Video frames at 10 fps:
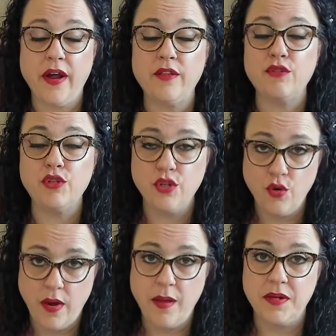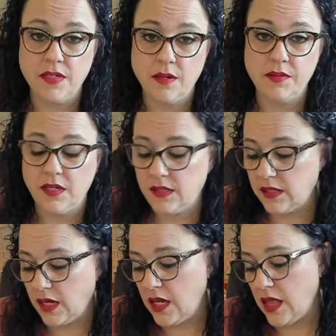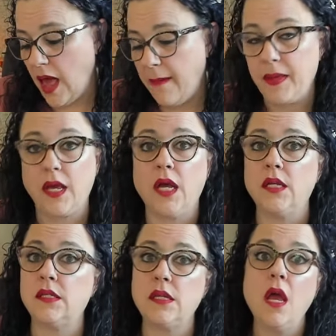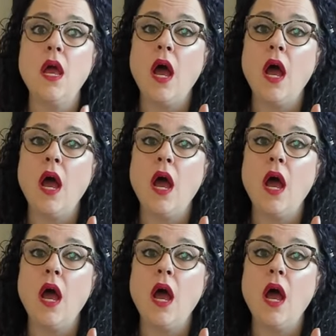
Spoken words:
and there's no way I'm attempting singing that because